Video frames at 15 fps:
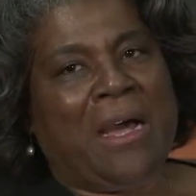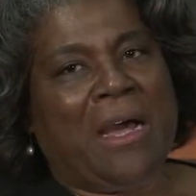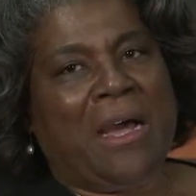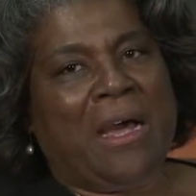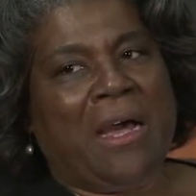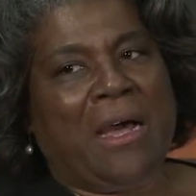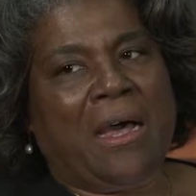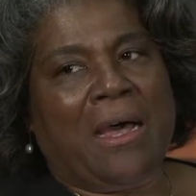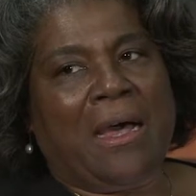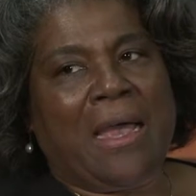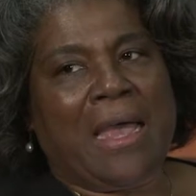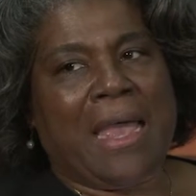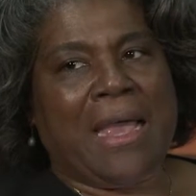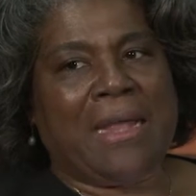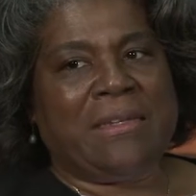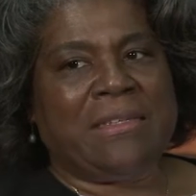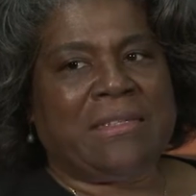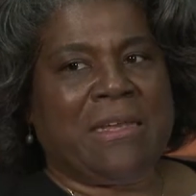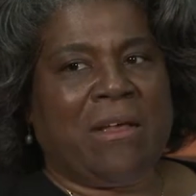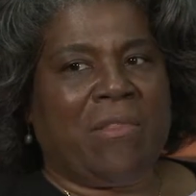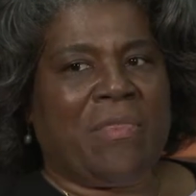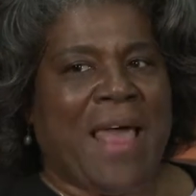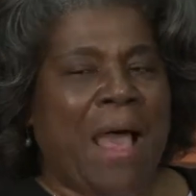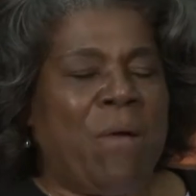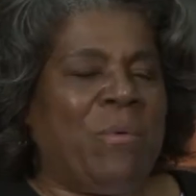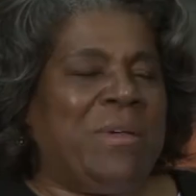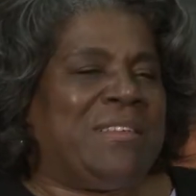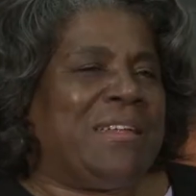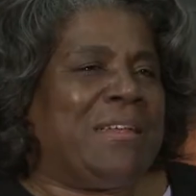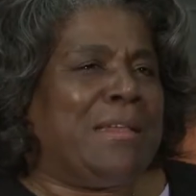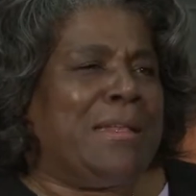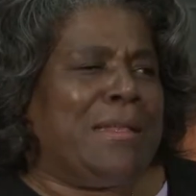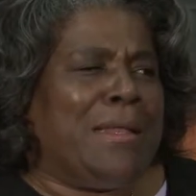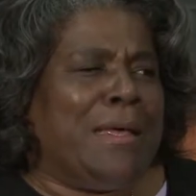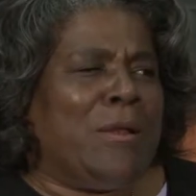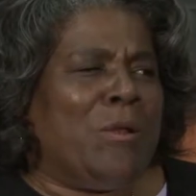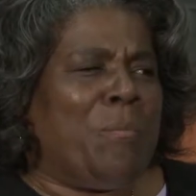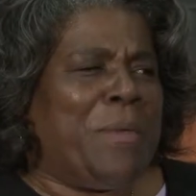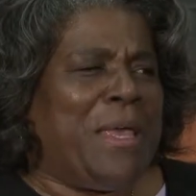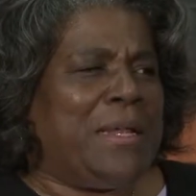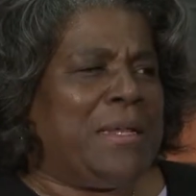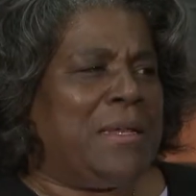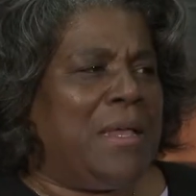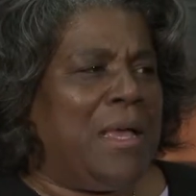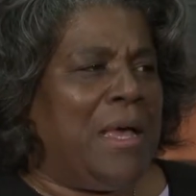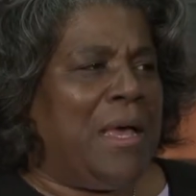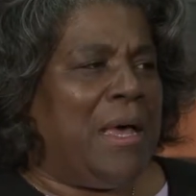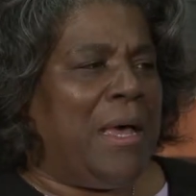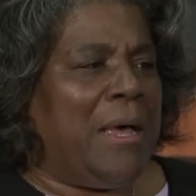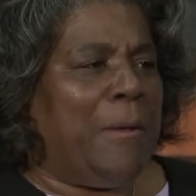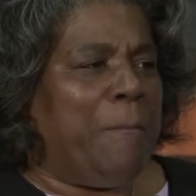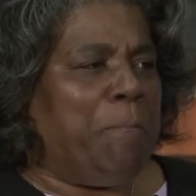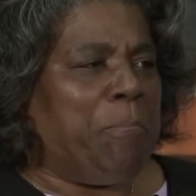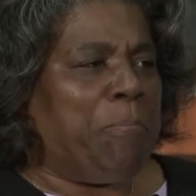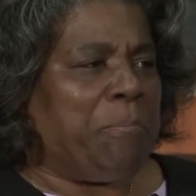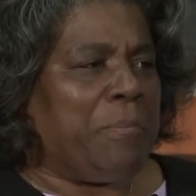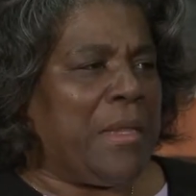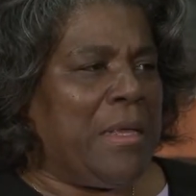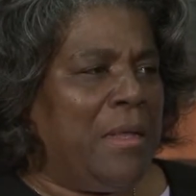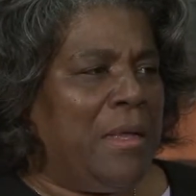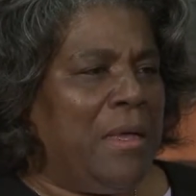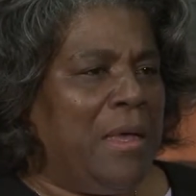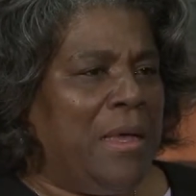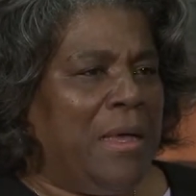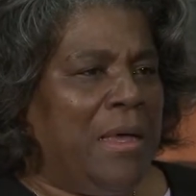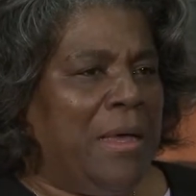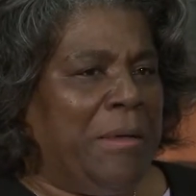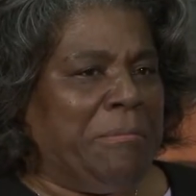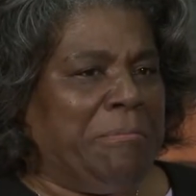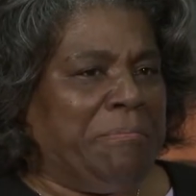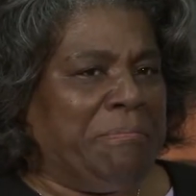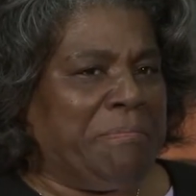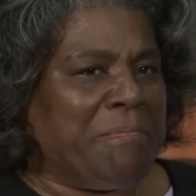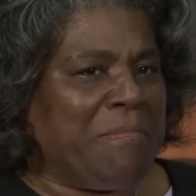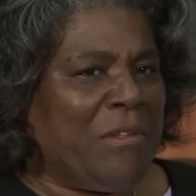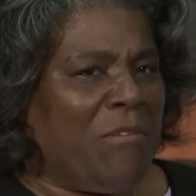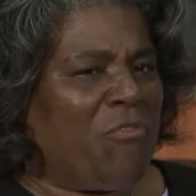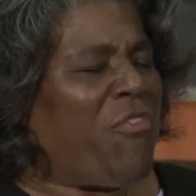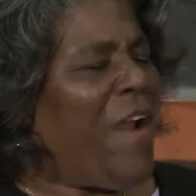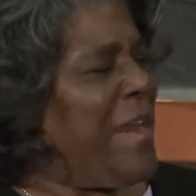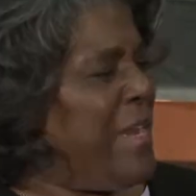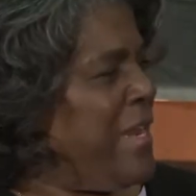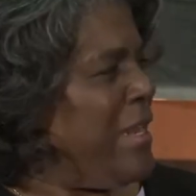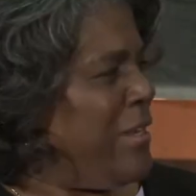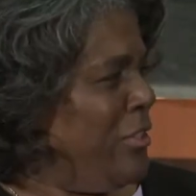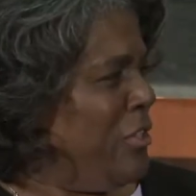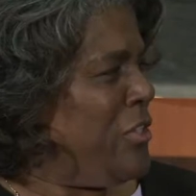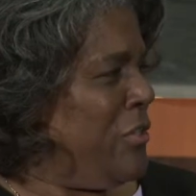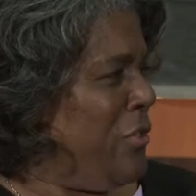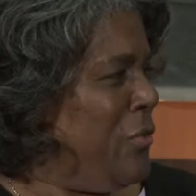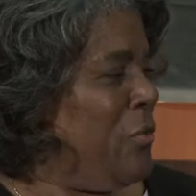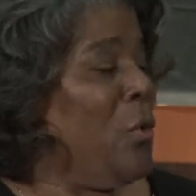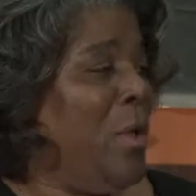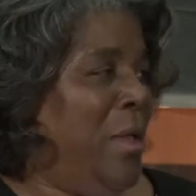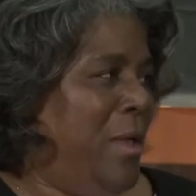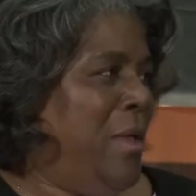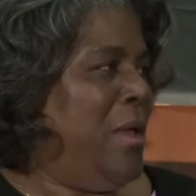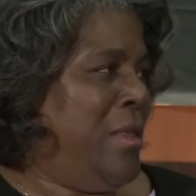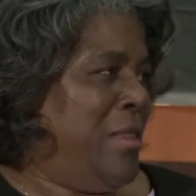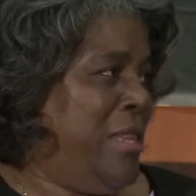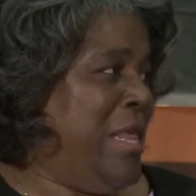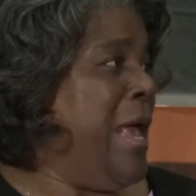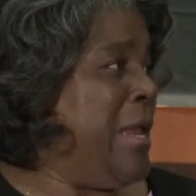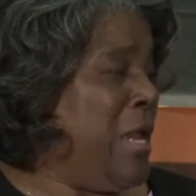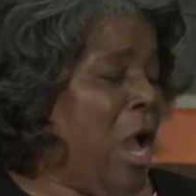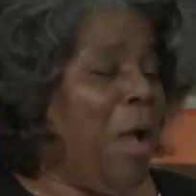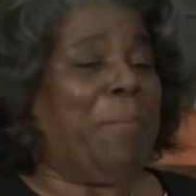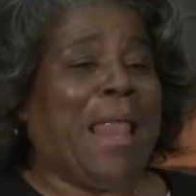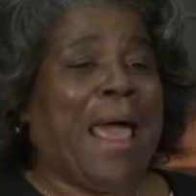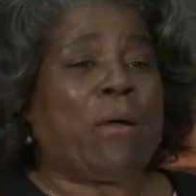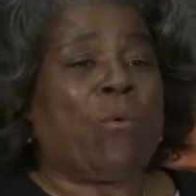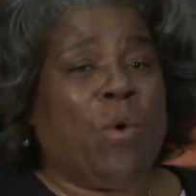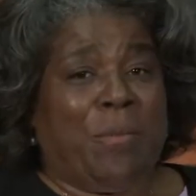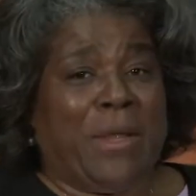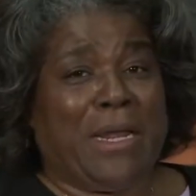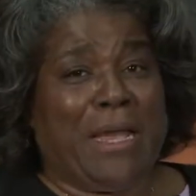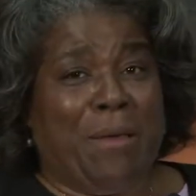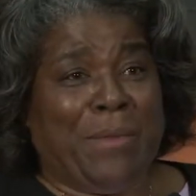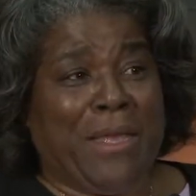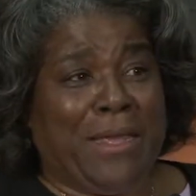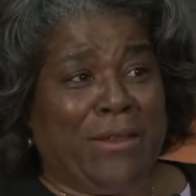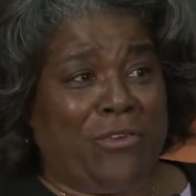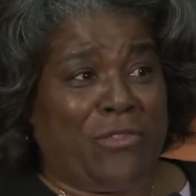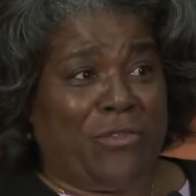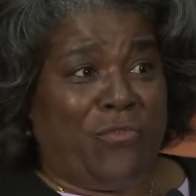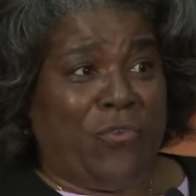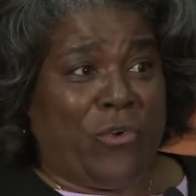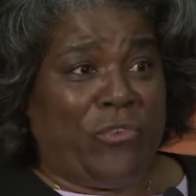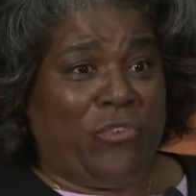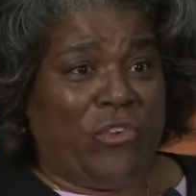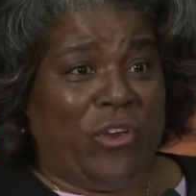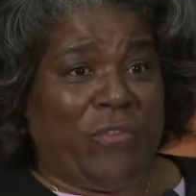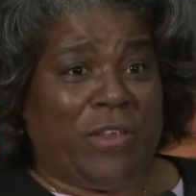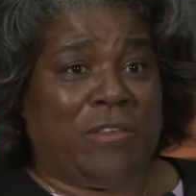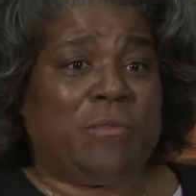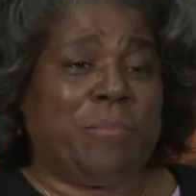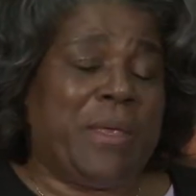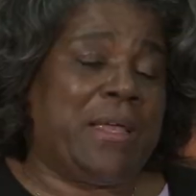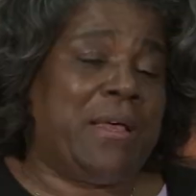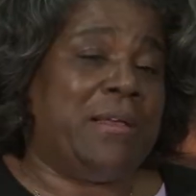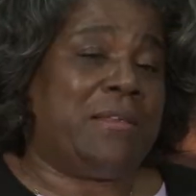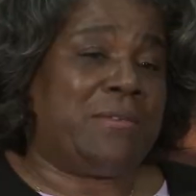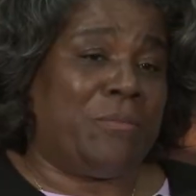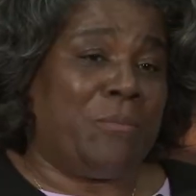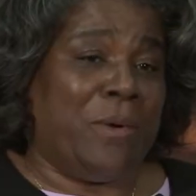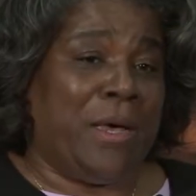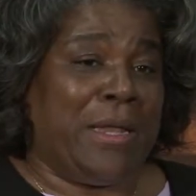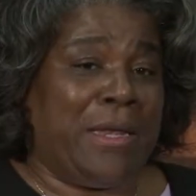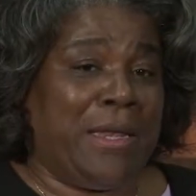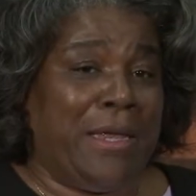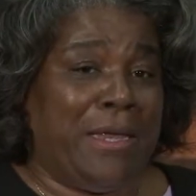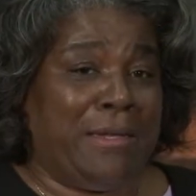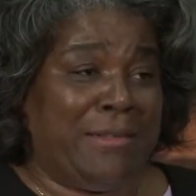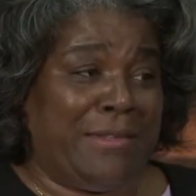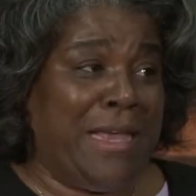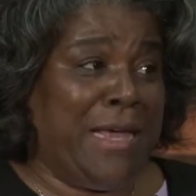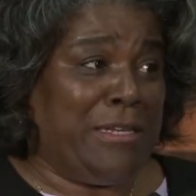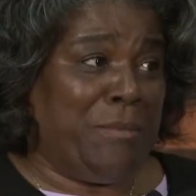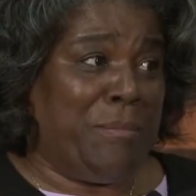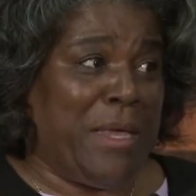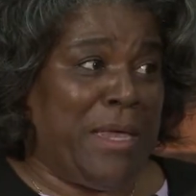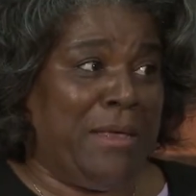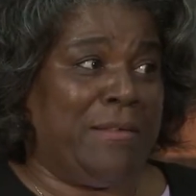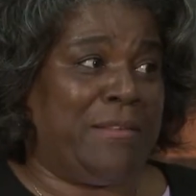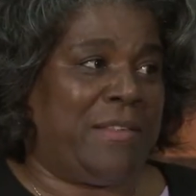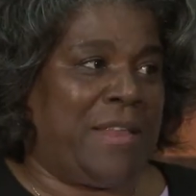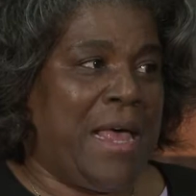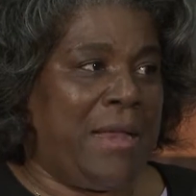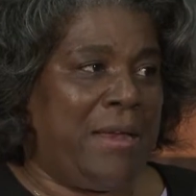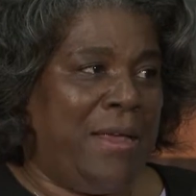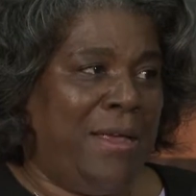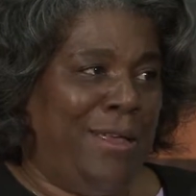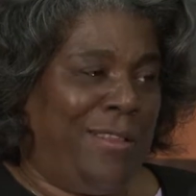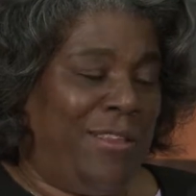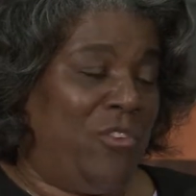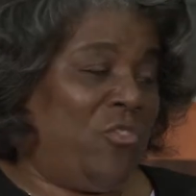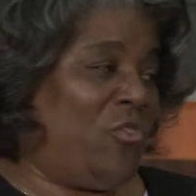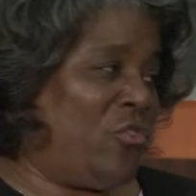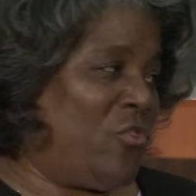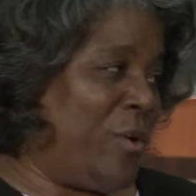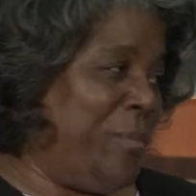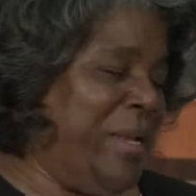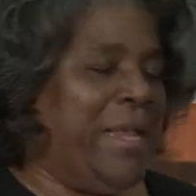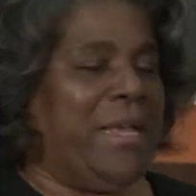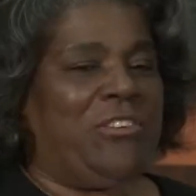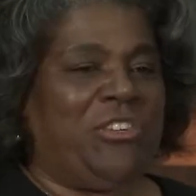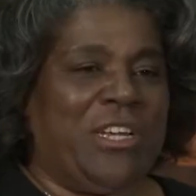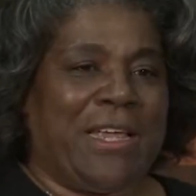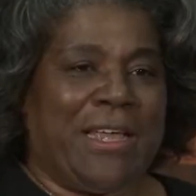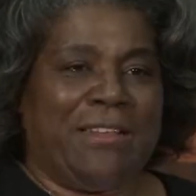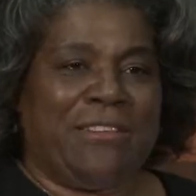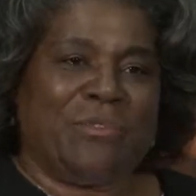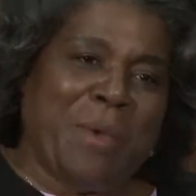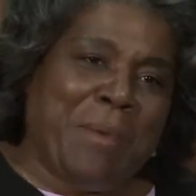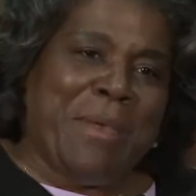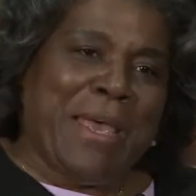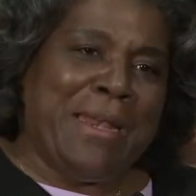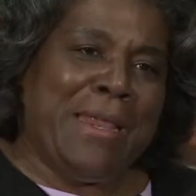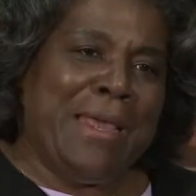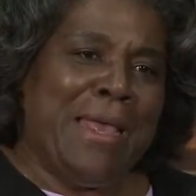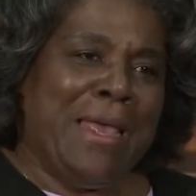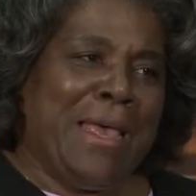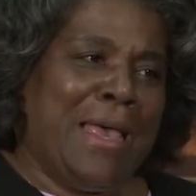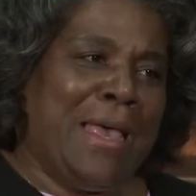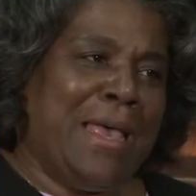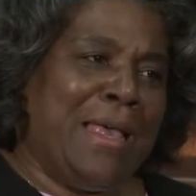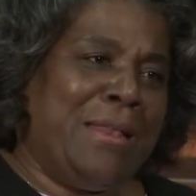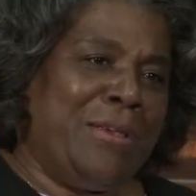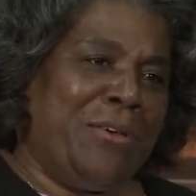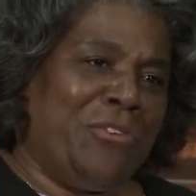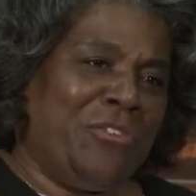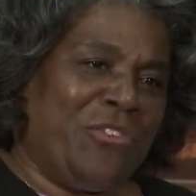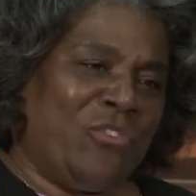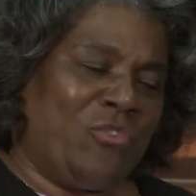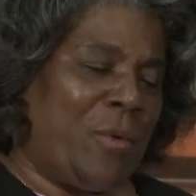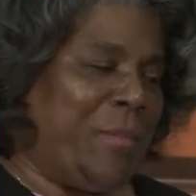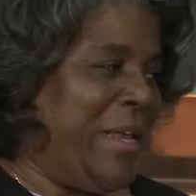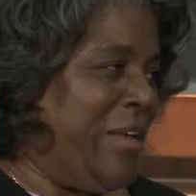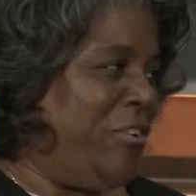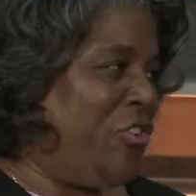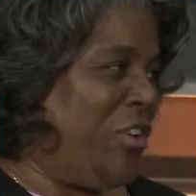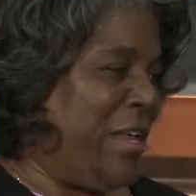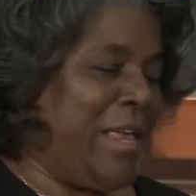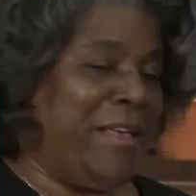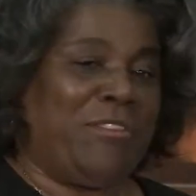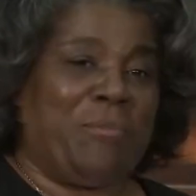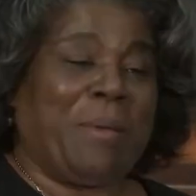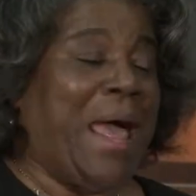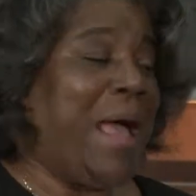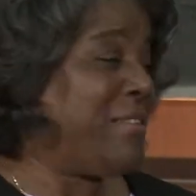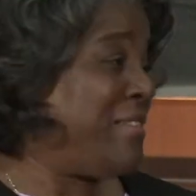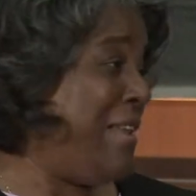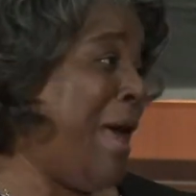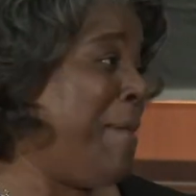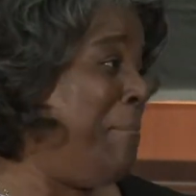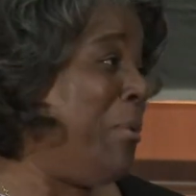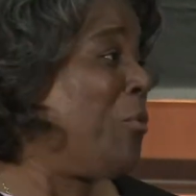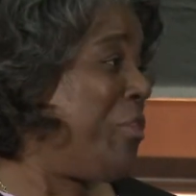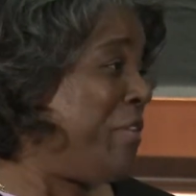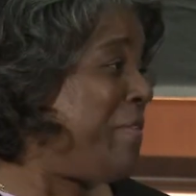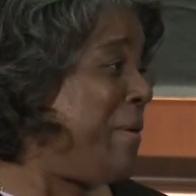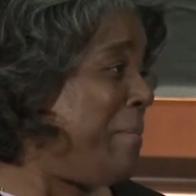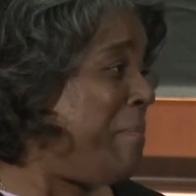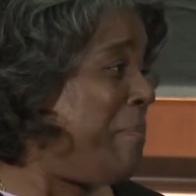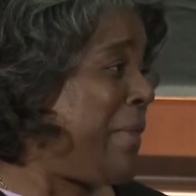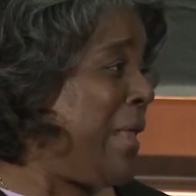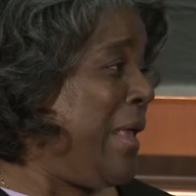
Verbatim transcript: Uh, and so that was a little bit um, um, frightening to then a black woman coming into the Foreign Service because what it said to me is that there's discrimination against women and there's discrimination against blacks, and I'm both of them.